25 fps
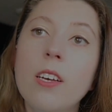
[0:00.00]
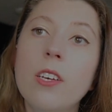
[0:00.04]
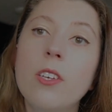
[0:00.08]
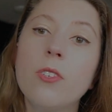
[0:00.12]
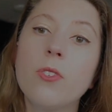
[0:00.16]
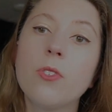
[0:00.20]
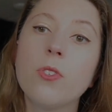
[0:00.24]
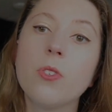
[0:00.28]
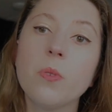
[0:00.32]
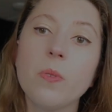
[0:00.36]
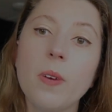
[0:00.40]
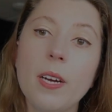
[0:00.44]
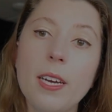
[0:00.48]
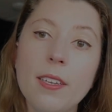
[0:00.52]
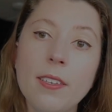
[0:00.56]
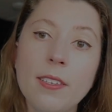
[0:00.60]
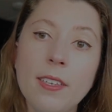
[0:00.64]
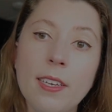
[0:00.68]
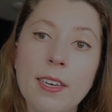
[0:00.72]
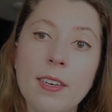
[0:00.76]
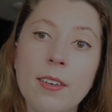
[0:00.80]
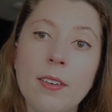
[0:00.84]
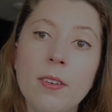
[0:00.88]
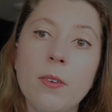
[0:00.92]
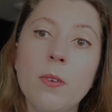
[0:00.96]
So right
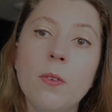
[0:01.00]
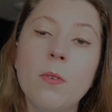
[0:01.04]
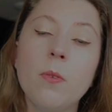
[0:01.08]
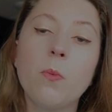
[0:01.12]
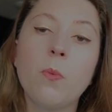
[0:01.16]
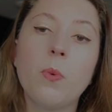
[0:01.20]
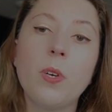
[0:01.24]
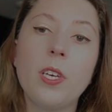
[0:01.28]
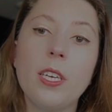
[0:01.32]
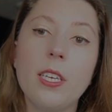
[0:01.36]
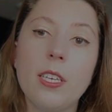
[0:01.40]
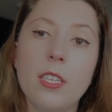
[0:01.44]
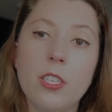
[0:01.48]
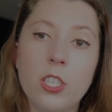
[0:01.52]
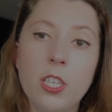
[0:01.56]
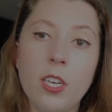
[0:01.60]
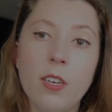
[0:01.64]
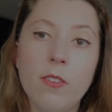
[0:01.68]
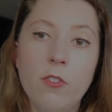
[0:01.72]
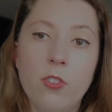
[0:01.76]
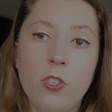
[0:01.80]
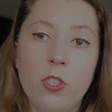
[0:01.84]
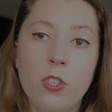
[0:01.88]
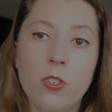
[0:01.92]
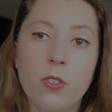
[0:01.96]
now, we each
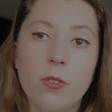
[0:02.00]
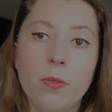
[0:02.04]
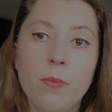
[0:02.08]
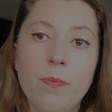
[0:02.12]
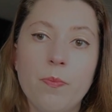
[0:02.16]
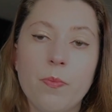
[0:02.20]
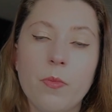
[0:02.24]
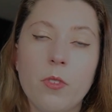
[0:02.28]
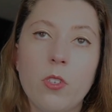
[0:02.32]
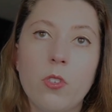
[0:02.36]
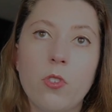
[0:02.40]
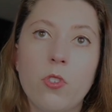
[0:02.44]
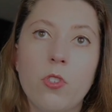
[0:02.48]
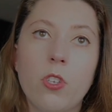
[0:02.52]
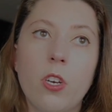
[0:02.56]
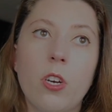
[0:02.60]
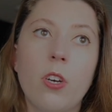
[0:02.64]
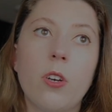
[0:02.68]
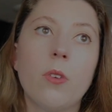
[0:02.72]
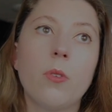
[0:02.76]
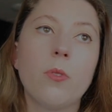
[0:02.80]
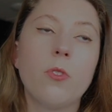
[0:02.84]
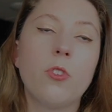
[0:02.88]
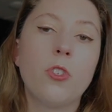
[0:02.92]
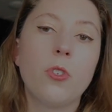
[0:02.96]
have two.
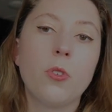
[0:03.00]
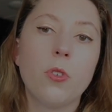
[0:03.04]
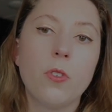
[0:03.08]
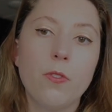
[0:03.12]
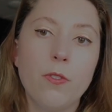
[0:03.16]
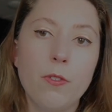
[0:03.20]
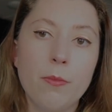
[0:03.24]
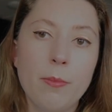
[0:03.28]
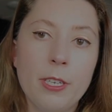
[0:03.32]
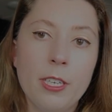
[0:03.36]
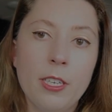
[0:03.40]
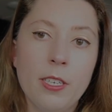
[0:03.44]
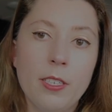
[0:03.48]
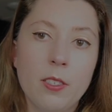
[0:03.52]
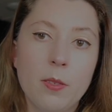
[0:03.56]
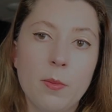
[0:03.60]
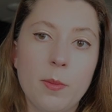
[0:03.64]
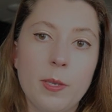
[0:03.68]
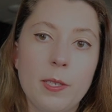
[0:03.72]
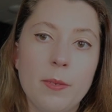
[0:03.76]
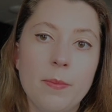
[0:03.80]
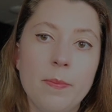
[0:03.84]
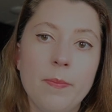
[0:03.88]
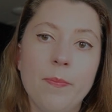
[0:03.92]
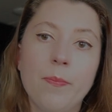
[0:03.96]
So 2 are for my
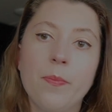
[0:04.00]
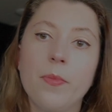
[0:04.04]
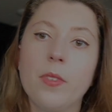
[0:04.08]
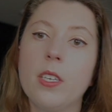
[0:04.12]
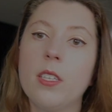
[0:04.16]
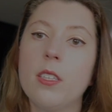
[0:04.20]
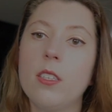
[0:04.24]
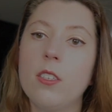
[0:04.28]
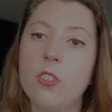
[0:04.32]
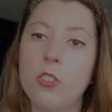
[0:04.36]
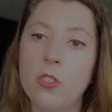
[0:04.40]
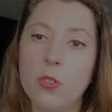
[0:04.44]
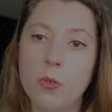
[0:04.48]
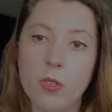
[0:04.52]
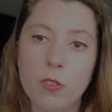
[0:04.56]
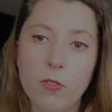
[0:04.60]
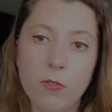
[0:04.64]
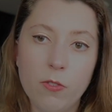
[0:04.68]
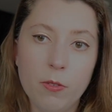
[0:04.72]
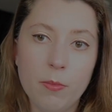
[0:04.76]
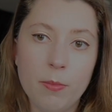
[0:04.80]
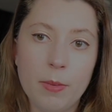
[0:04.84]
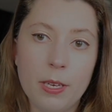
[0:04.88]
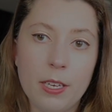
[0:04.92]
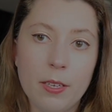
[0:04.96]
husband, and then 2 are
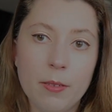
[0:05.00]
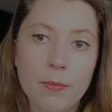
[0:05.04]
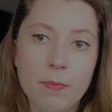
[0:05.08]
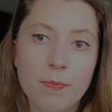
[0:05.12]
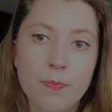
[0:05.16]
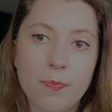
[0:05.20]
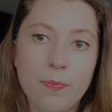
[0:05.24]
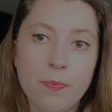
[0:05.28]
for me.